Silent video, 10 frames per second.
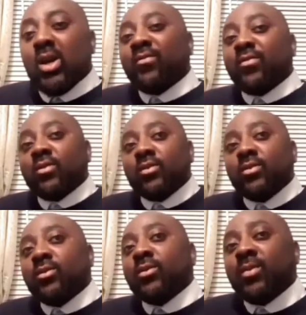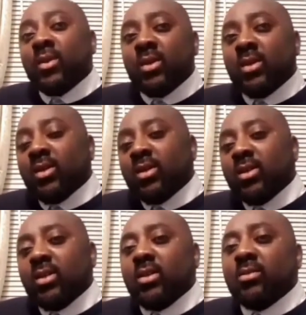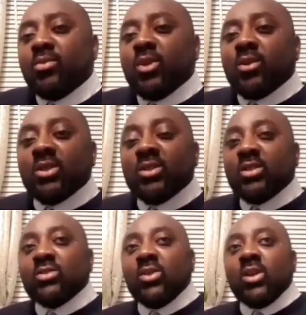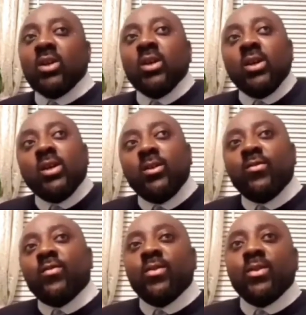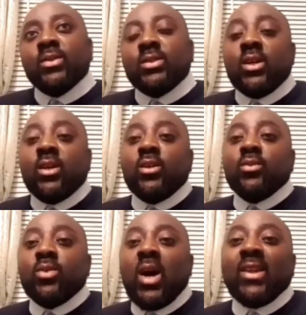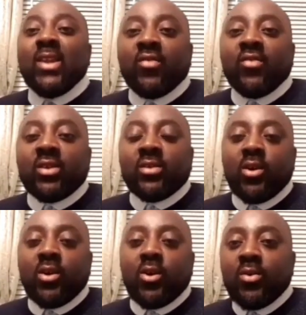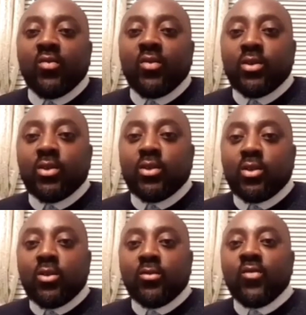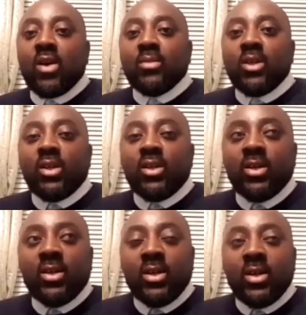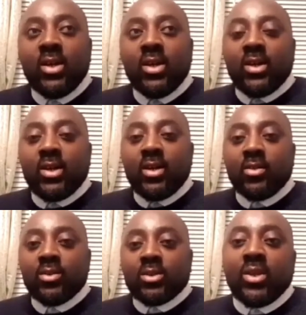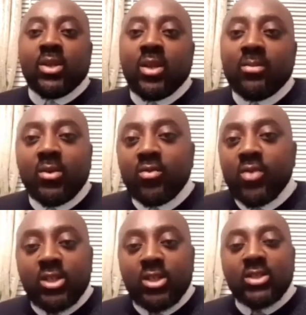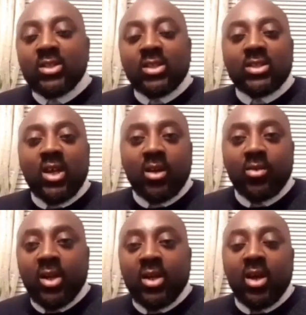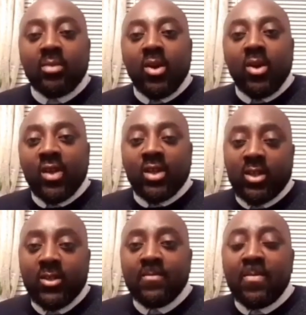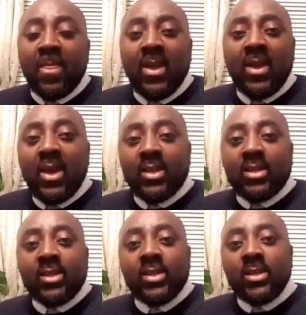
have to, let me put the question this way. If, say, you had everything going for you, your family was already a bit rich. Things are working out perfectly, and